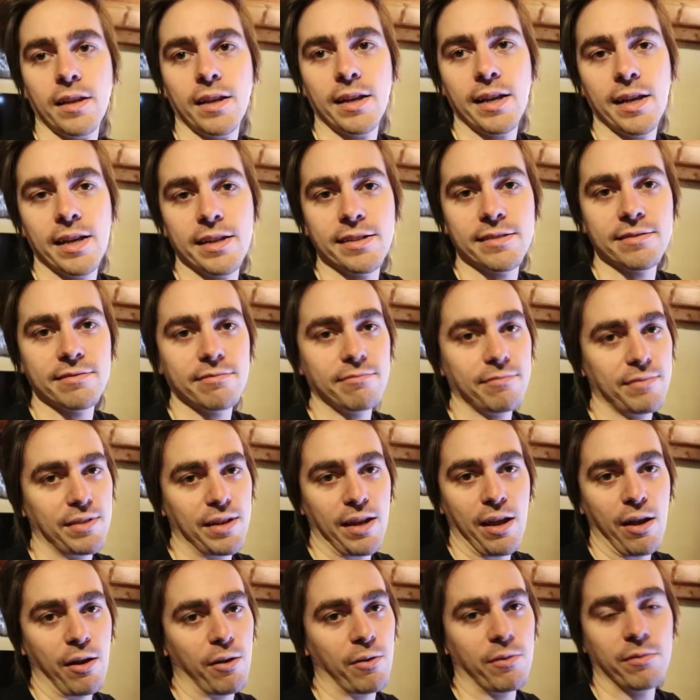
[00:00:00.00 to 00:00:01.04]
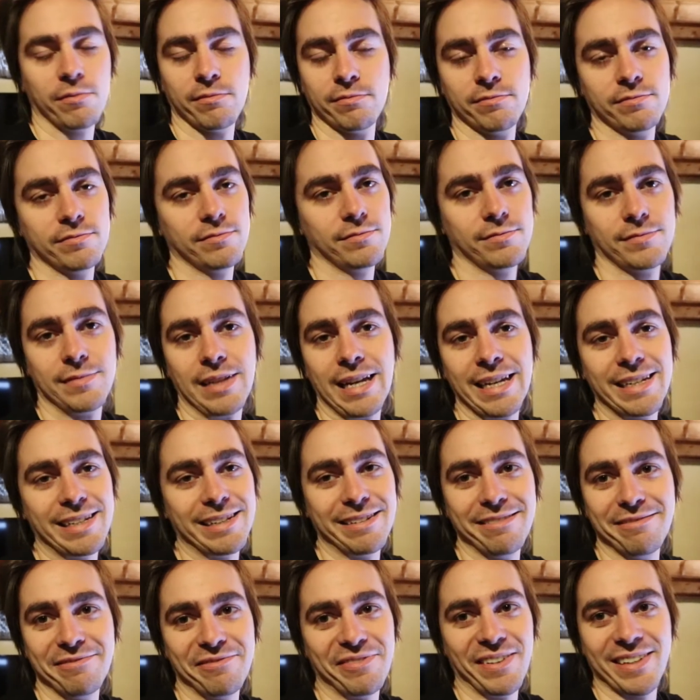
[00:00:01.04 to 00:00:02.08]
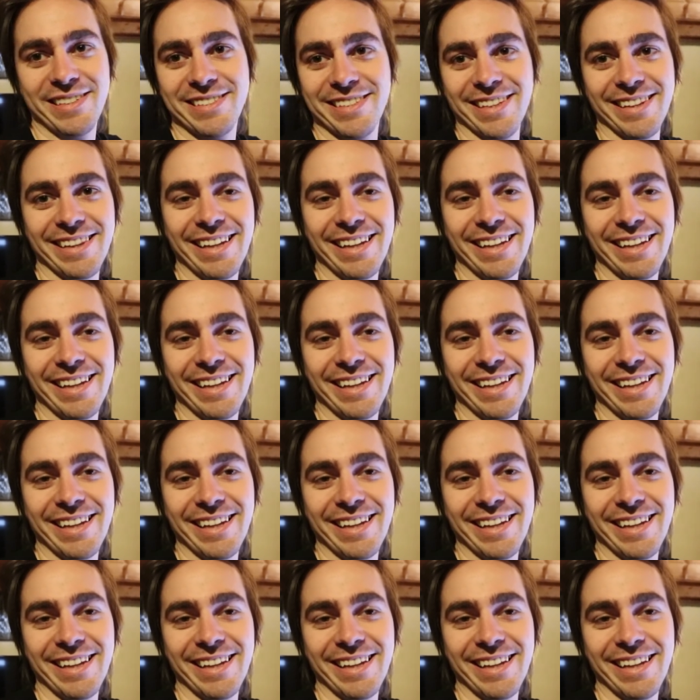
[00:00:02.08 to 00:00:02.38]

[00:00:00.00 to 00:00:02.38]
And no, I didn't fix the